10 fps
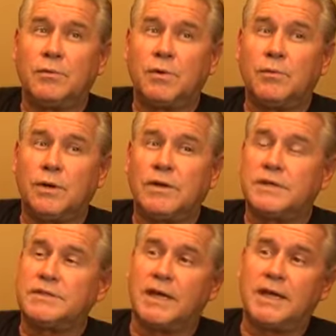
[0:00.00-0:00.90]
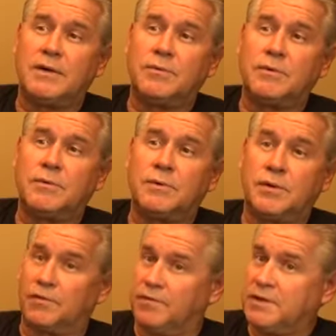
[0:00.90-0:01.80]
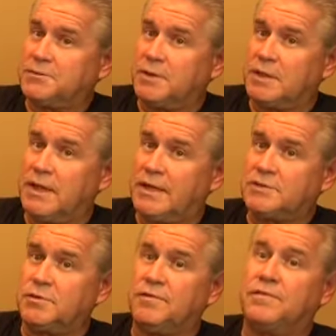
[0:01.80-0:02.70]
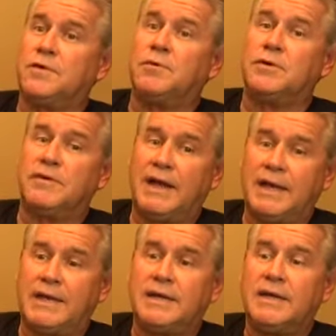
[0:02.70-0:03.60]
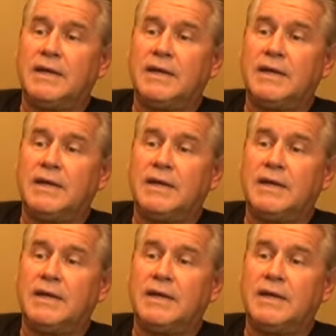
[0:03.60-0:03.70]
are really excited with our freshman class we feel we've added